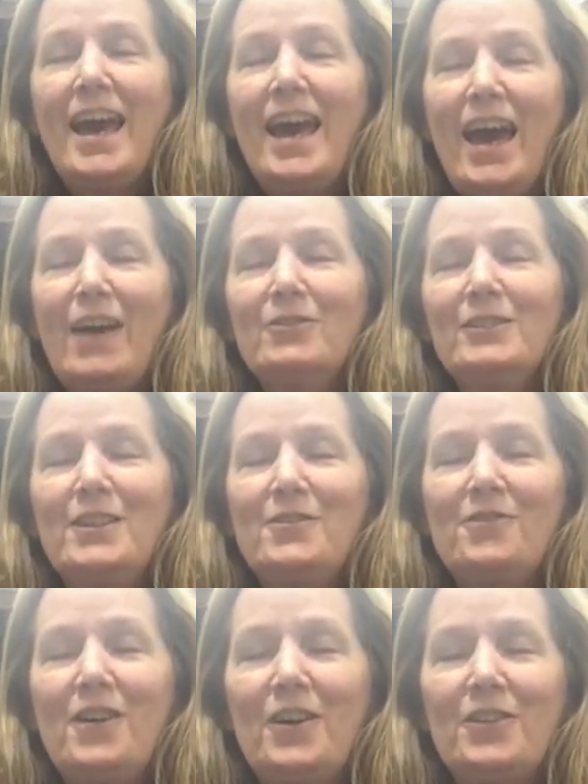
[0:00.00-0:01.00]
Heavenly
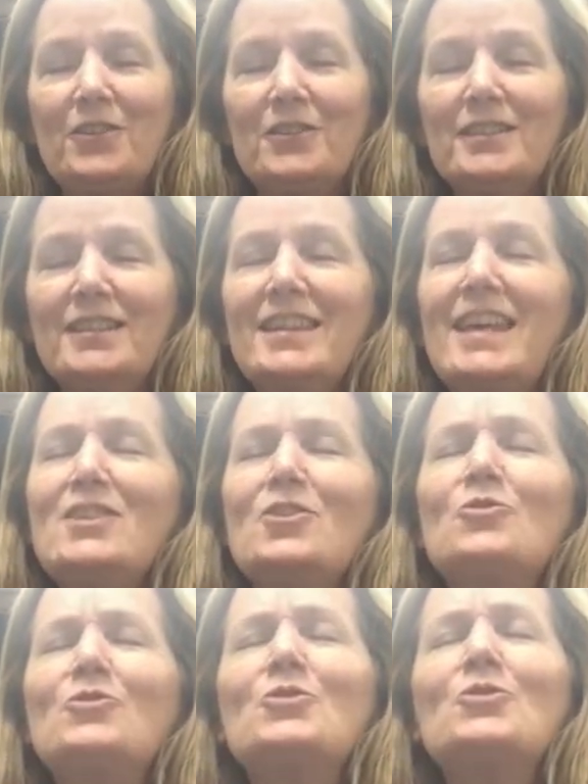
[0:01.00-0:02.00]
Father, thank
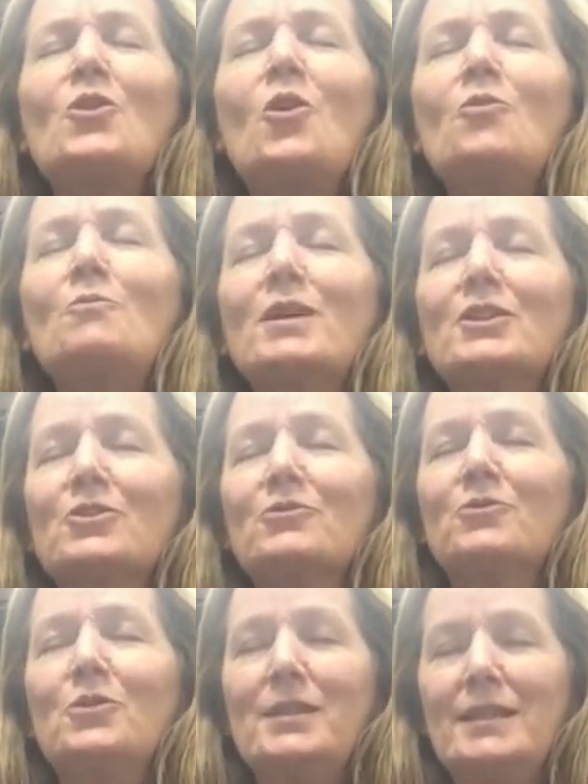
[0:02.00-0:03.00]
you so much
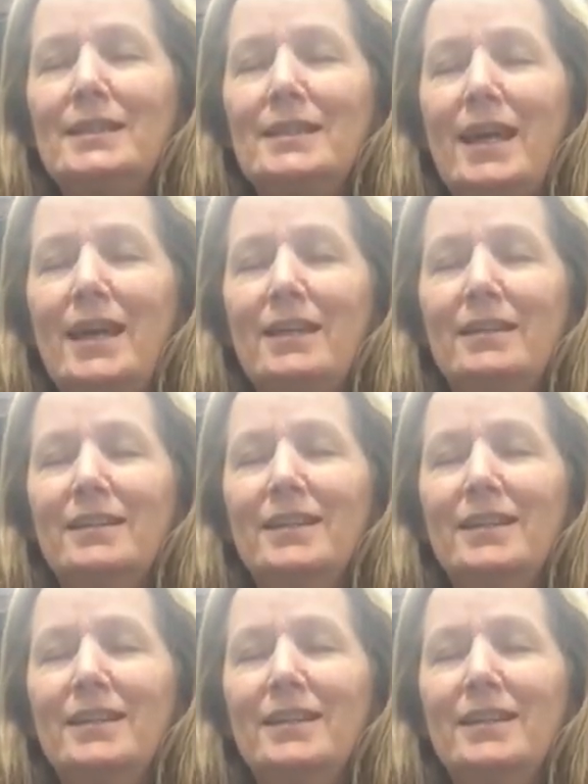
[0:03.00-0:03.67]
for this day.